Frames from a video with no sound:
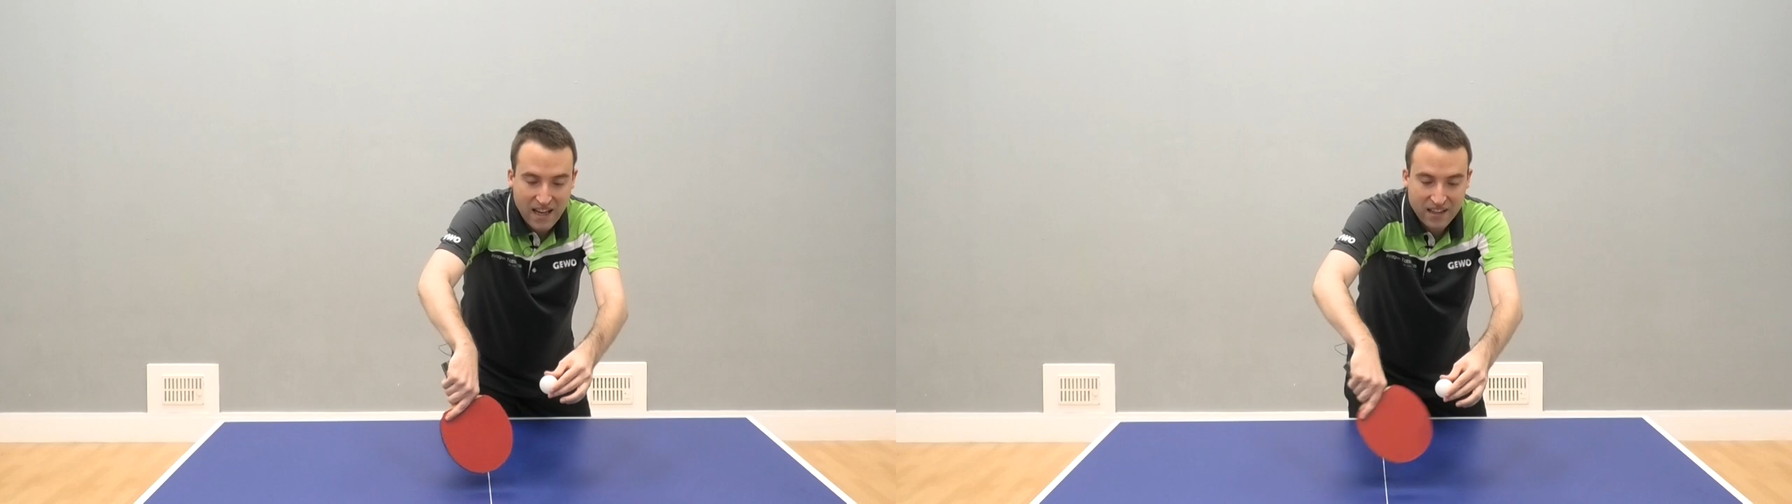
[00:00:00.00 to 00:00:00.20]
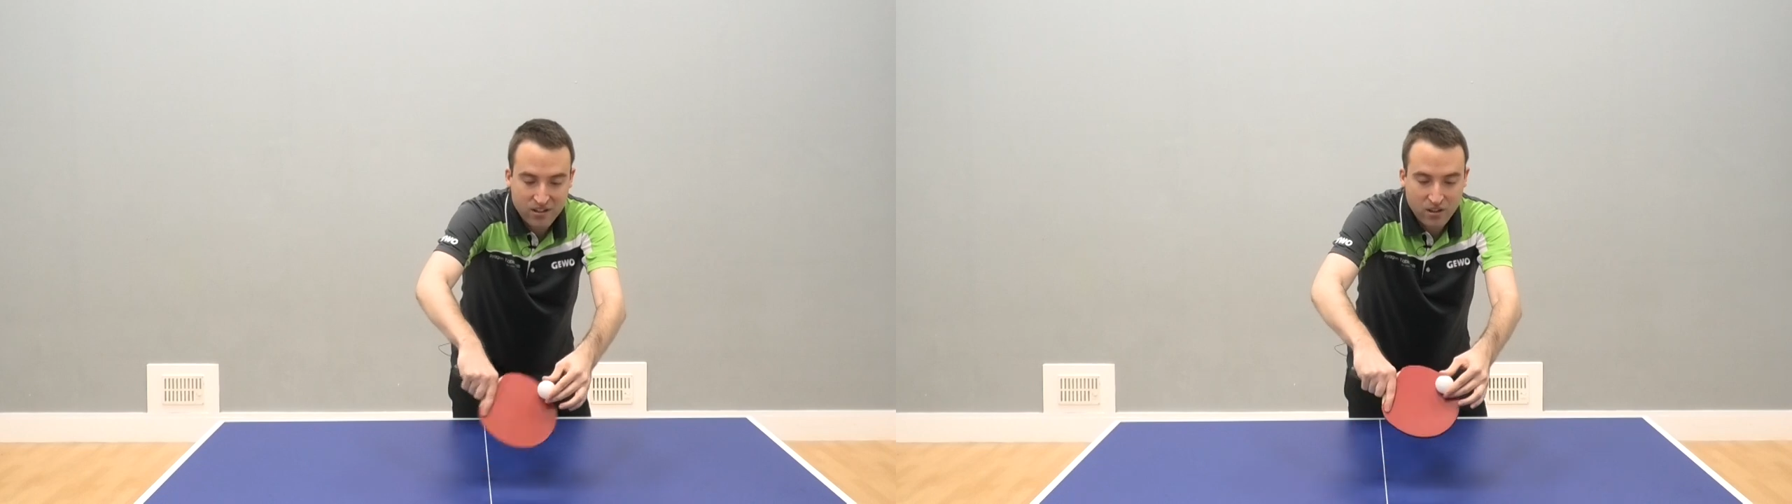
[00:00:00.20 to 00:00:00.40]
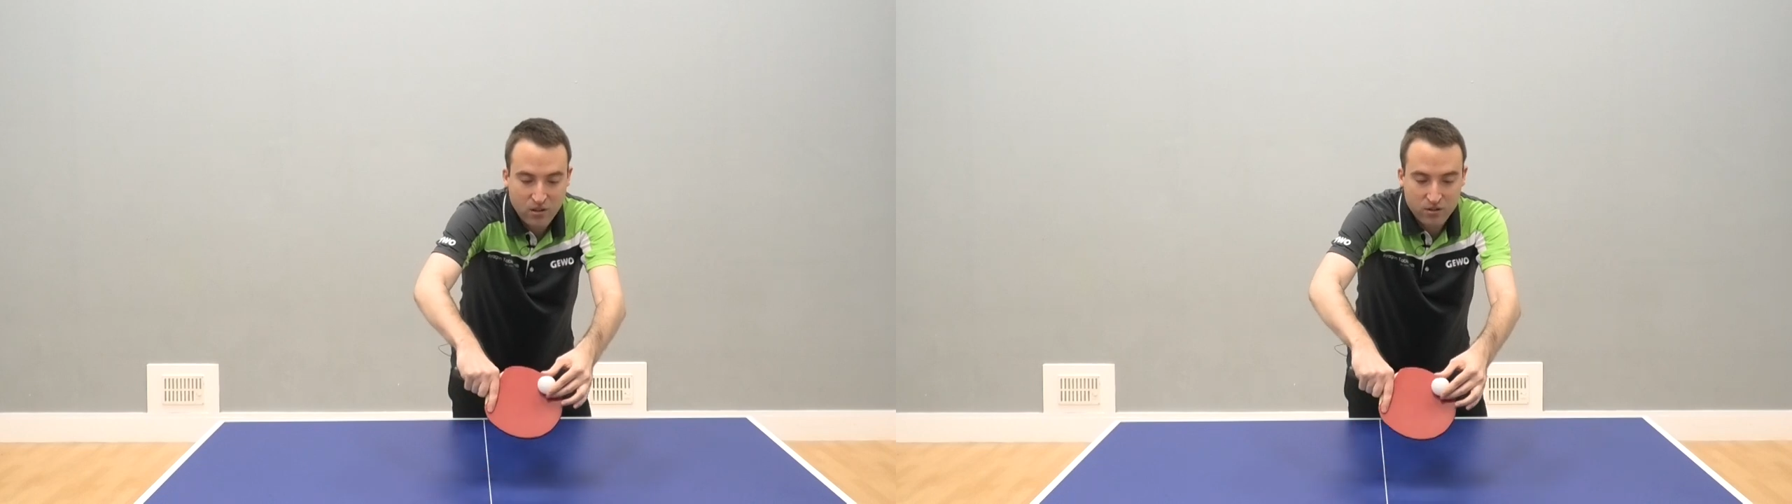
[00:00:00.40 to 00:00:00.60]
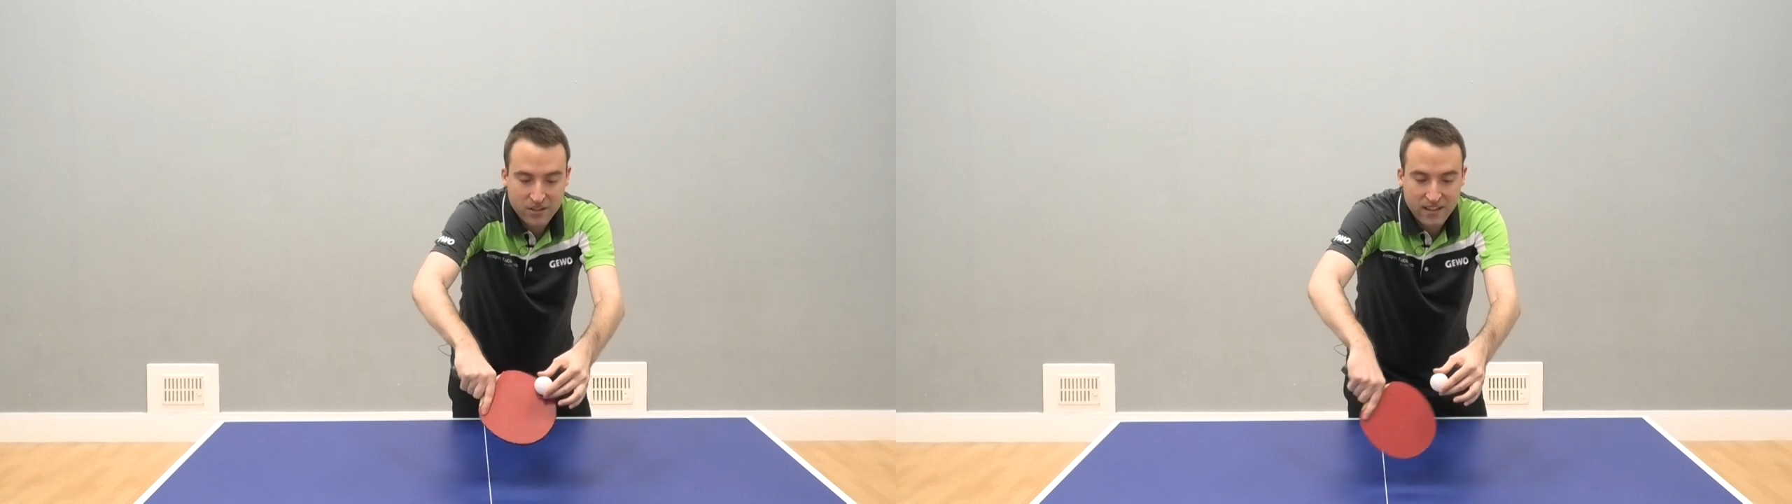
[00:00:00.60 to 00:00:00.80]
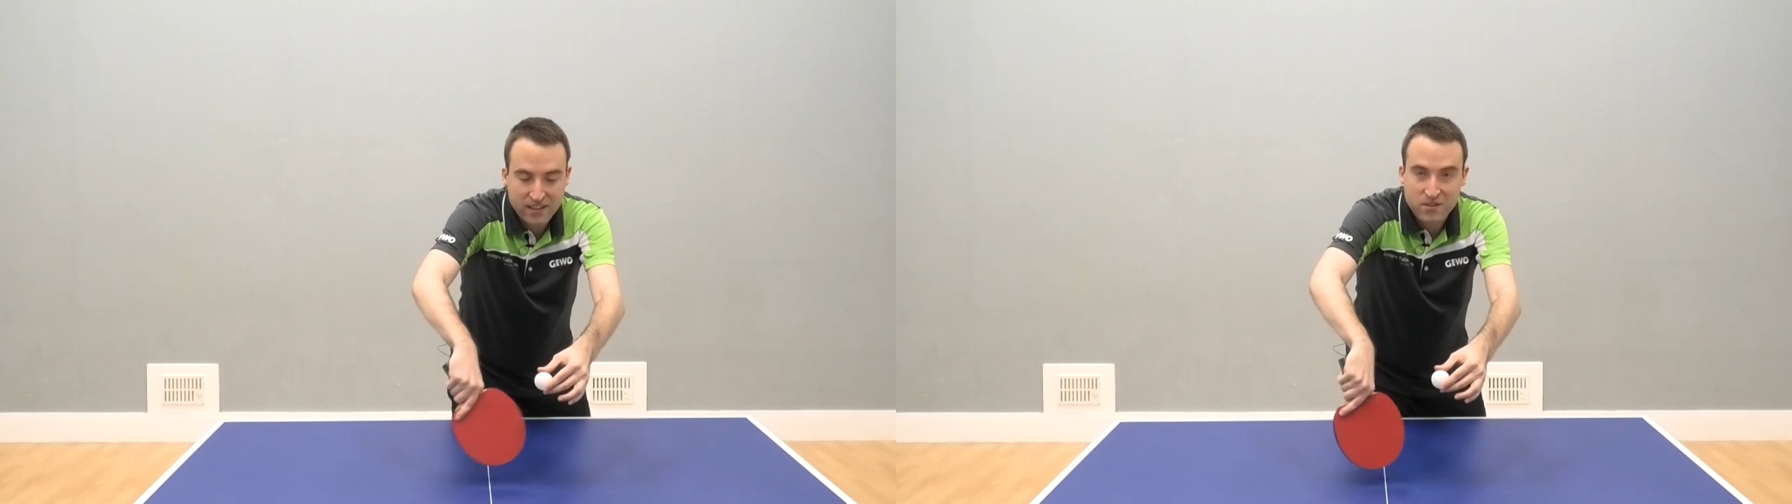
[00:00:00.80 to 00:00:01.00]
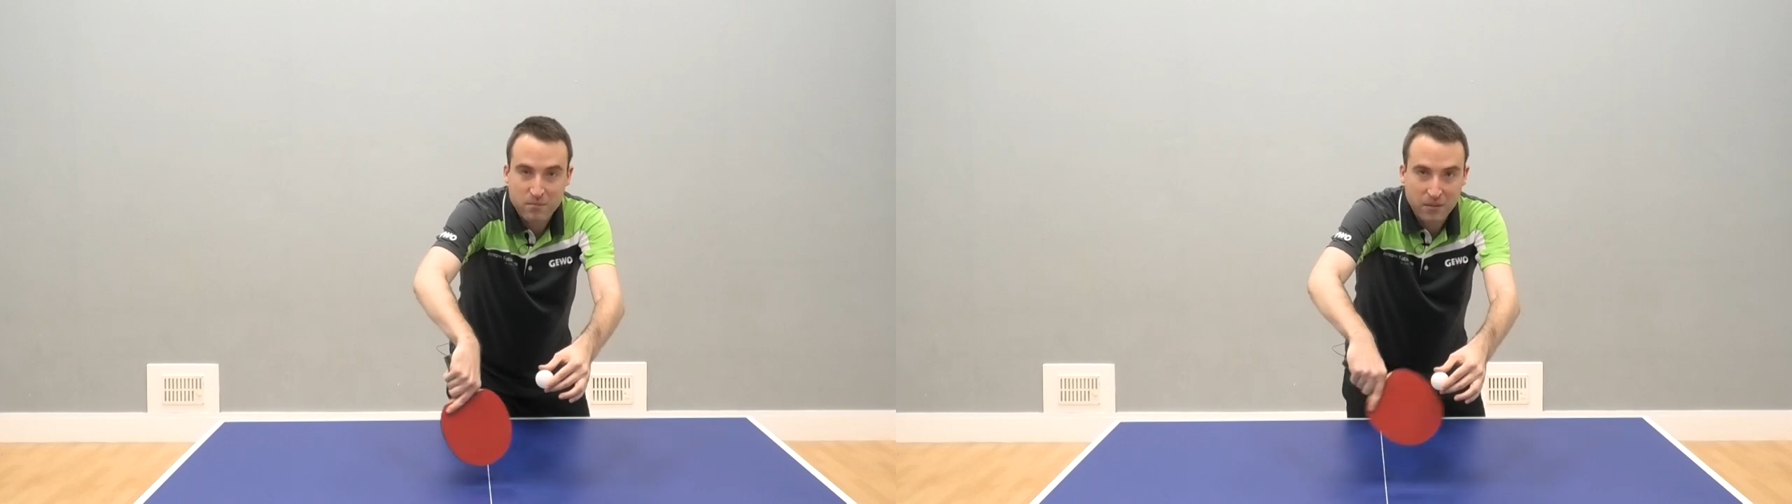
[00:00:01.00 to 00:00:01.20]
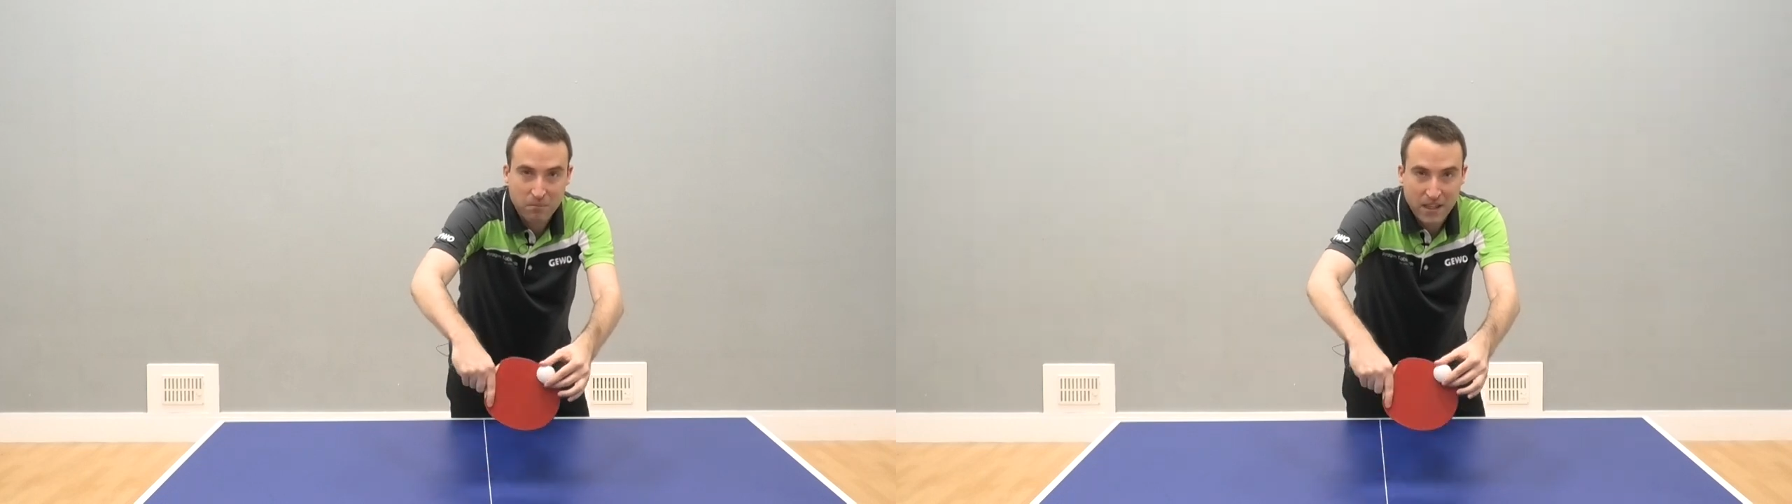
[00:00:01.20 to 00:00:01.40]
and the contact is being